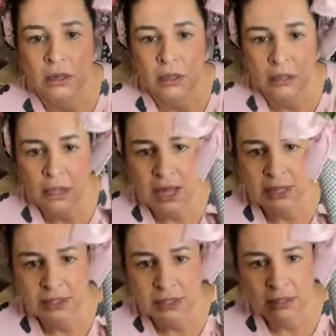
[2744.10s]

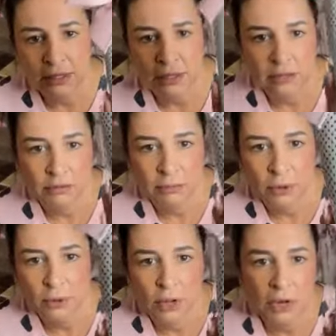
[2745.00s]
last season. It's a
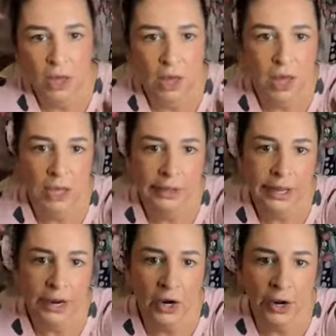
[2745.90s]
polka dot
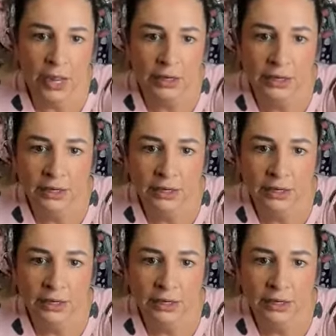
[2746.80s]
carrot.